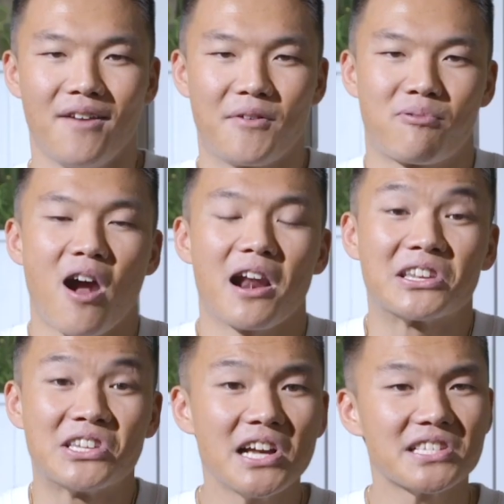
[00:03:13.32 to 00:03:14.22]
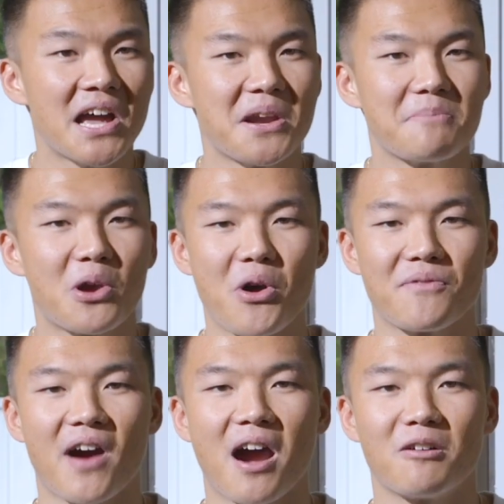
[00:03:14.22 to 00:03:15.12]
If a product does end up
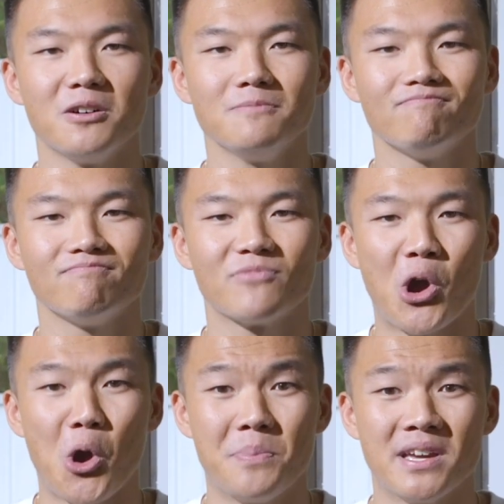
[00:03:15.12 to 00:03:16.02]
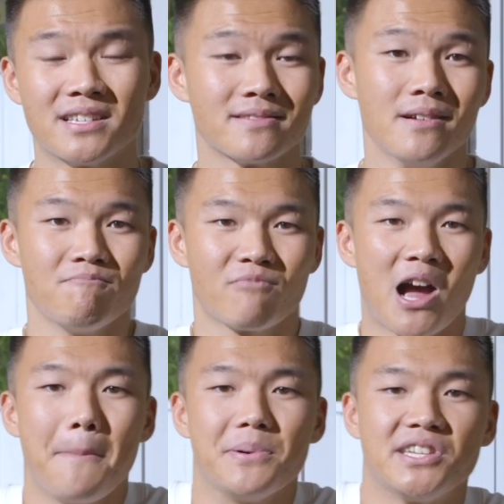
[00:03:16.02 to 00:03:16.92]
going viral, the hope is
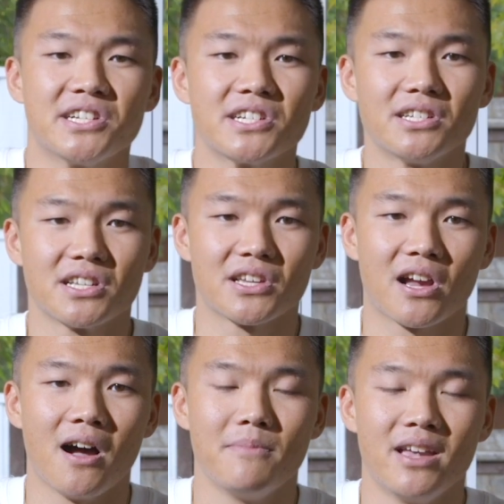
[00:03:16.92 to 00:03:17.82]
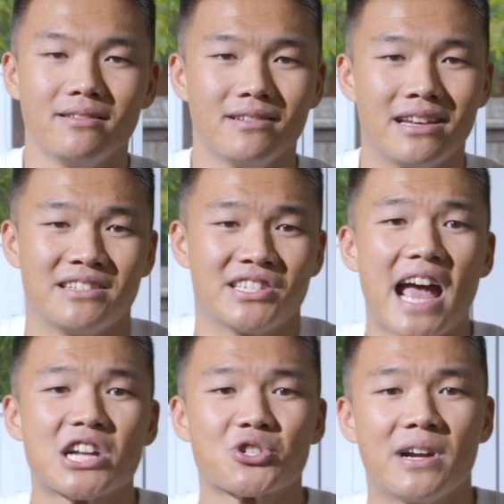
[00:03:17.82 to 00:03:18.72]
competition doesn't come in and
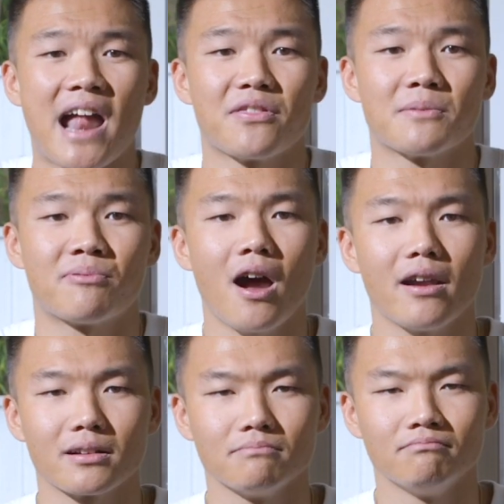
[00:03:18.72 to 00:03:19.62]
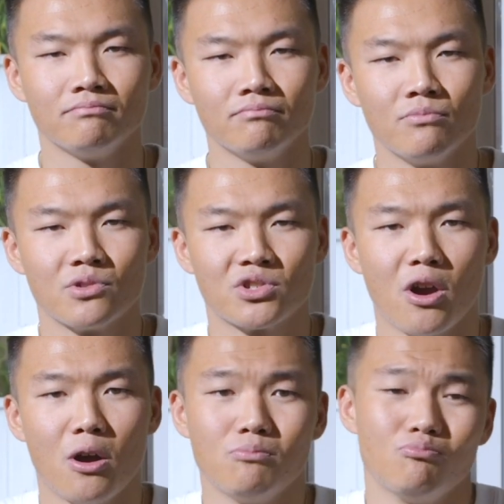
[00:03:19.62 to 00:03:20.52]
saturate out the product.
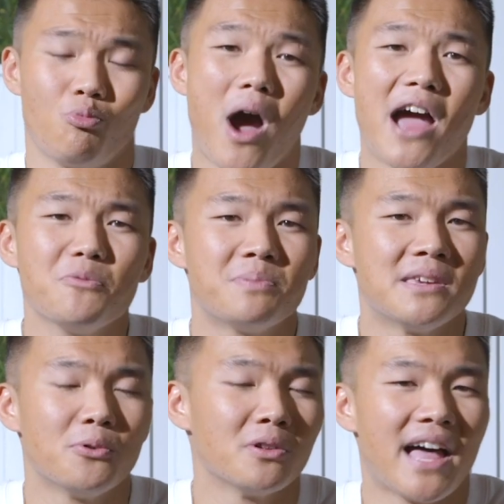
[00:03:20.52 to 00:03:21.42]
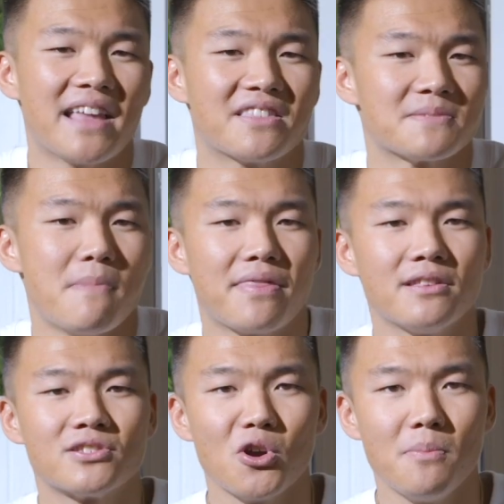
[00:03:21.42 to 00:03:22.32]
So why do people like this
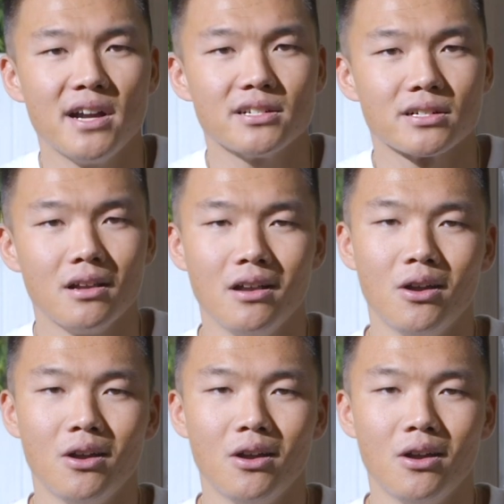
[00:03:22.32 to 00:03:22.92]
method so much?